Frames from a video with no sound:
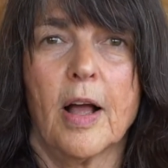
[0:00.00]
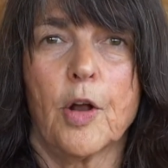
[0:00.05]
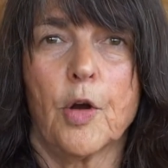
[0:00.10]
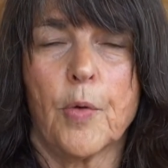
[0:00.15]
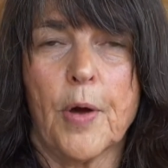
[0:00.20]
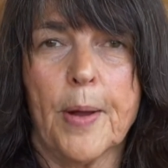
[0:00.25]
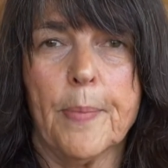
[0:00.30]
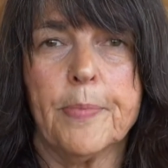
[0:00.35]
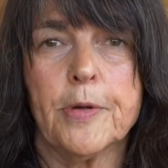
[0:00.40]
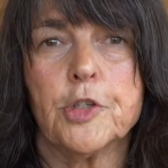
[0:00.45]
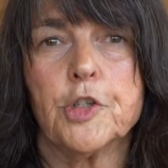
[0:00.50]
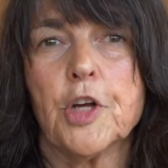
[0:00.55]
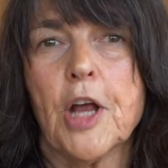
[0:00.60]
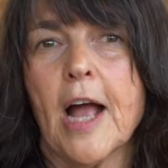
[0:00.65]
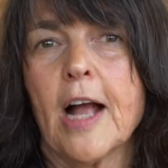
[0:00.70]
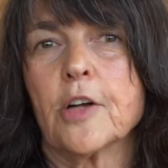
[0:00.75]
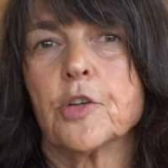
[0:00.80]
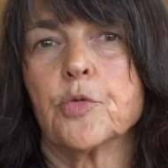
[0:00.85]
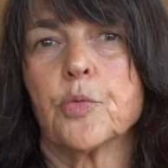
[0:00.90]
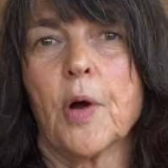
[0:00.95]
Grandpa
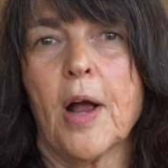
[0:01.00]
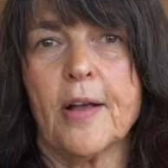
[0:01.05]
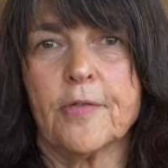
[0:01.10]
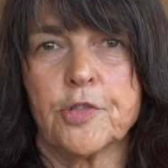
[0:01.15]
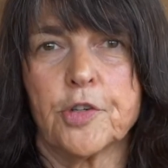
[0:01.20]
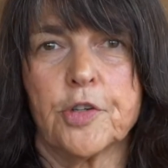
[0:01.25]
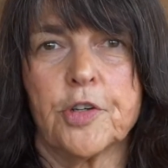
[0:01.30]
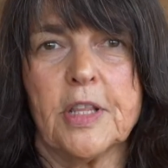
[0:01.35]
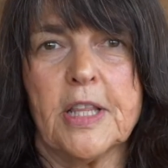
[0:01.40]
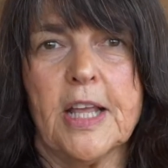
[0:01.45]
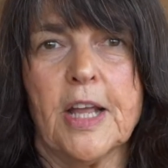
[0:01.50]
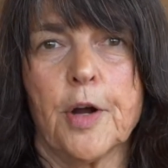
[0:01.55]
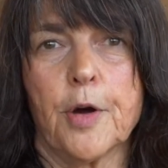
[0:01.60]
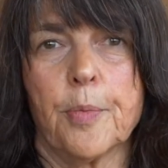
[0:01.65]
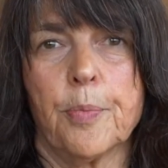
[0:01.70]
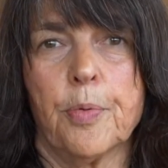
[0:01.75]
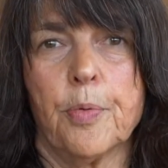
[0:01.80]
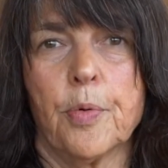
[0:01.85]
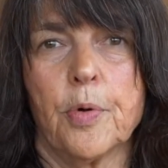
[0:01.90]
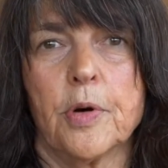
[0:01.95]
Jack drives her to the
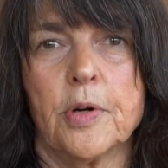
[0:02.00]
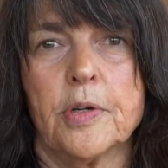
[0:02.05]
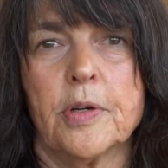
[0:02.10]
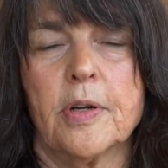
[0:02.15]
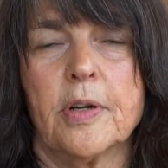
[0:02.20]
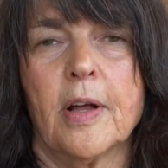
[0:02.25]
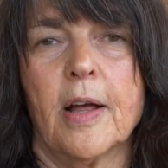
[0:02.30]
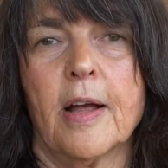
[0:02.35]
airport